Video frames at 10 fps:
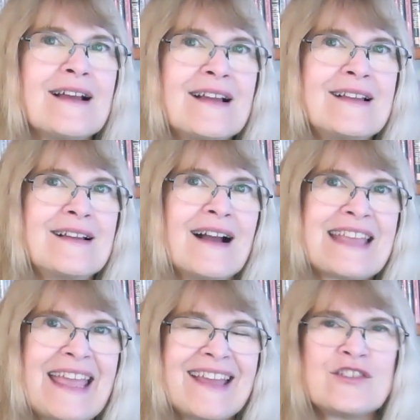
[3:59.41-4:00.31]
I
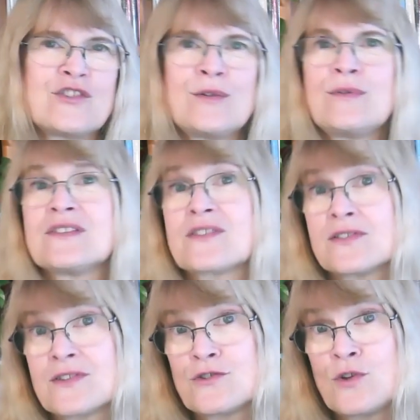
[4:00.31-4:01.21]
can't do this
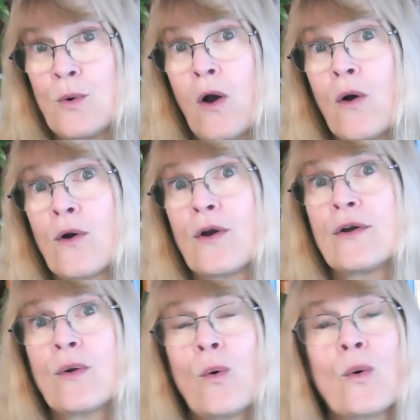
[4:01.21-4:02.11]
because it's too
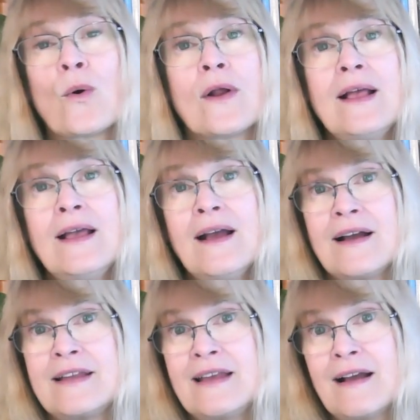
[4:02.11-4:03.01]
hard, or I